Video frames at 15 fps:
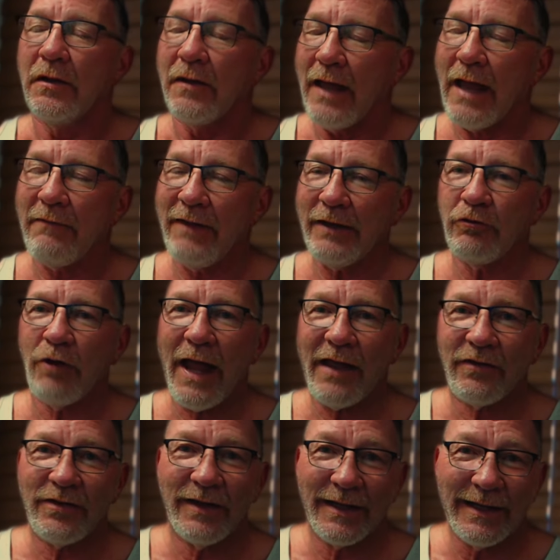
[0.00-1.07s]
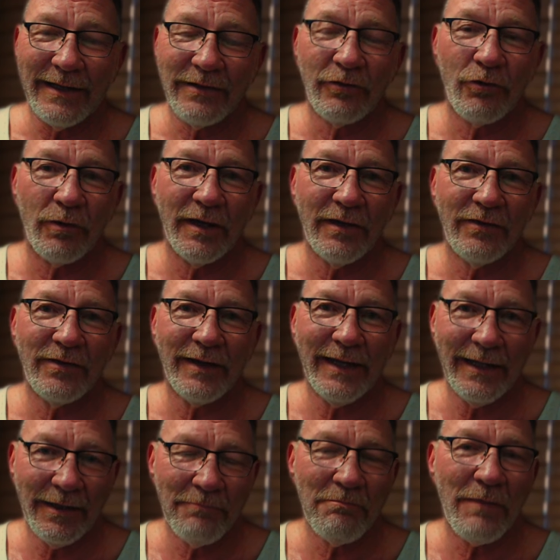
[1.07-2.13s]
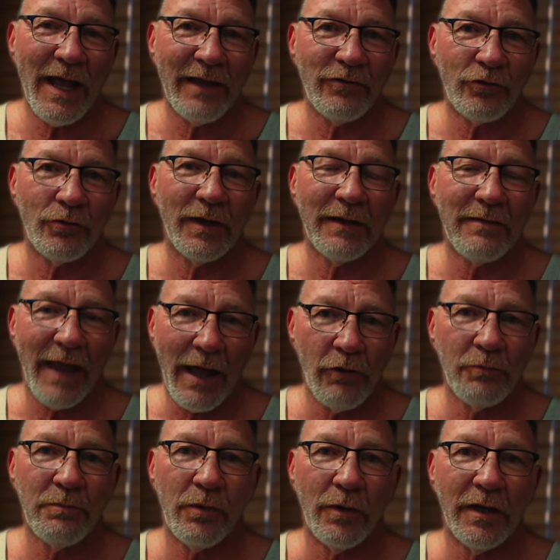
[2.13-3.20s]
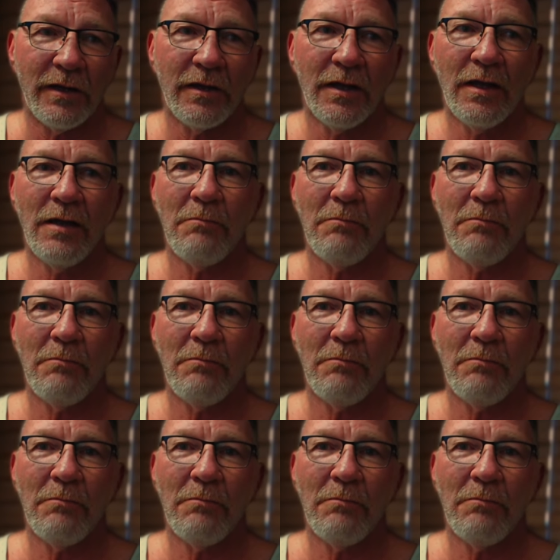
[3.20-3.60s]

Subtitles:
have a drastic increase in my strength output